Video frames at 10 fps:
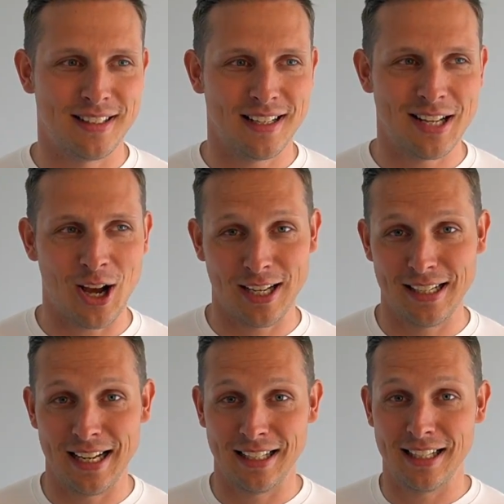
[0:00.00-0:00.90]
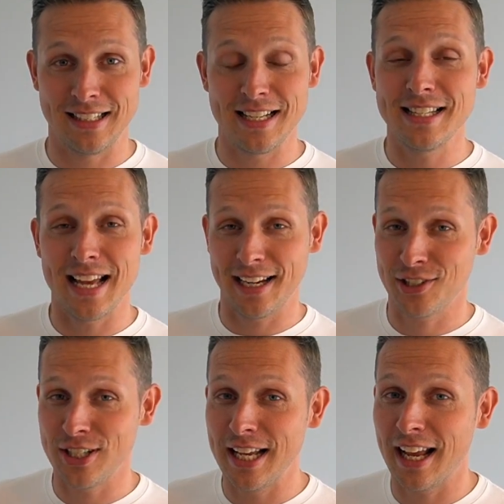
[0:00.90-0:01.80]
that Hainan Airlines is
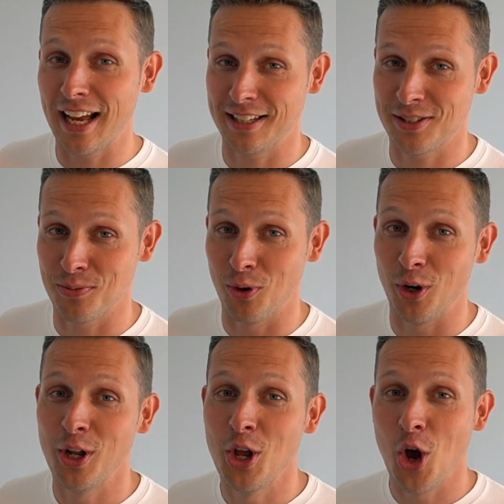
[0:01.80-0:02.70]
actually a customer